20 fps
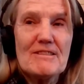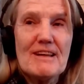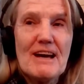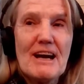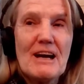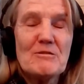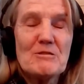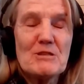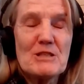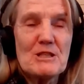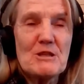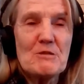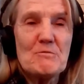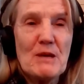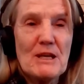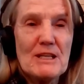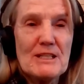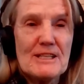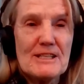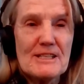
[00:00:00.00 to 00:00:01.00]
that was the
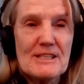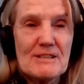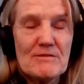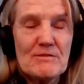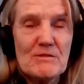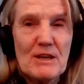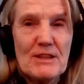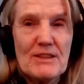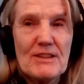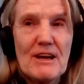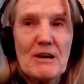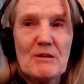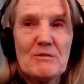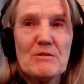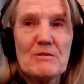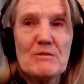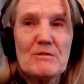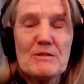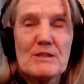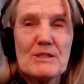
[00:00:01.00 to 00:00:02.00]
basis of what
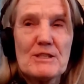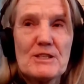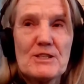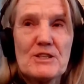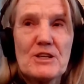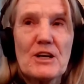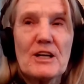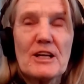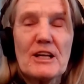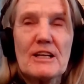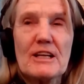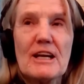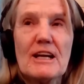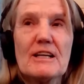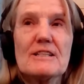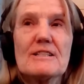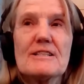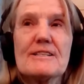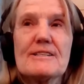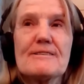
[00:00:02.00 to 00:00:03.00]
that started
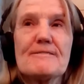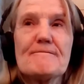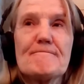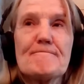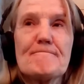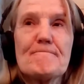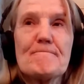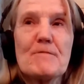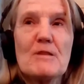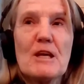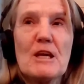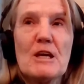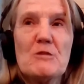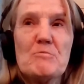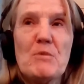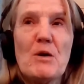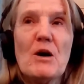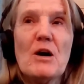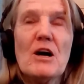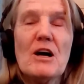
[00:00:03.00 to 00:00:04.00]
as.
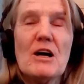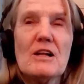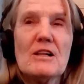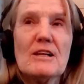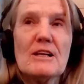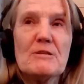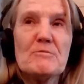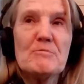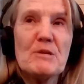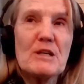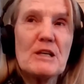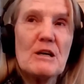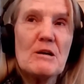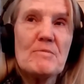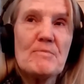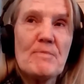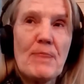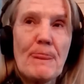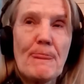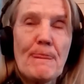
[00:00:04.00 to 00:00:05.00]
And Paul had
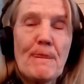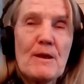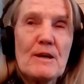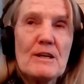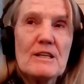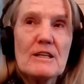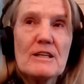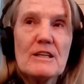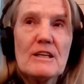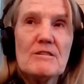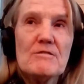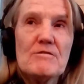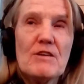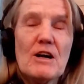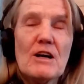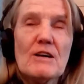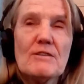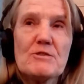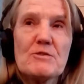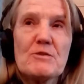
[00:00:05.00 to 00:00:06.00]
become
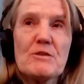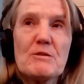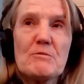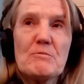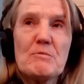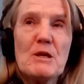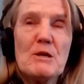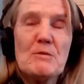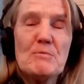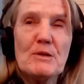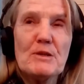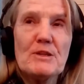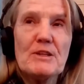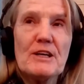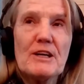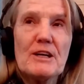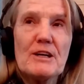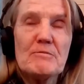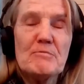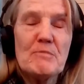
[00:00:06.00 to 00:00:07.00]
involved with the people
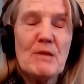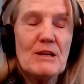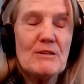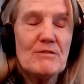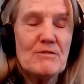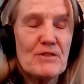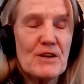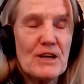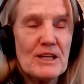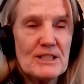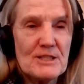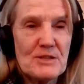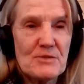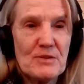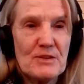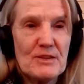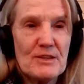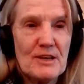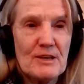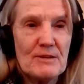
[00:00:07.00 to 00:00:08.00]
there and made
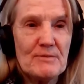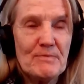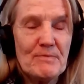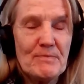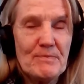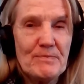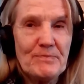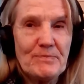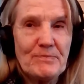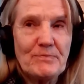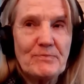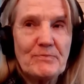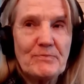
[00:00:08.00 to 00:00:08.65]
friends with them.